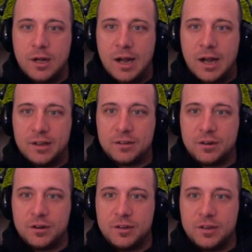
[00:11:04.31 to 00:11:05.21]
I like to
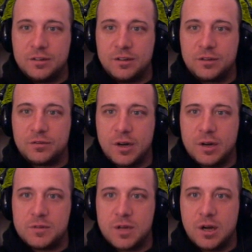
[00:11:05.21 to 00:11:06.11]
turn the assist
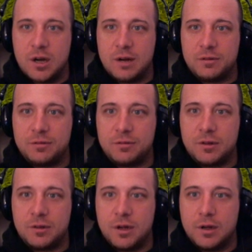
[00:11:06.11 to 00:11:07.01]
frames off,
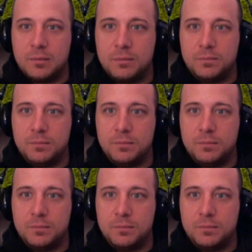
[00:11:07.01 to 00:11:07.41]
and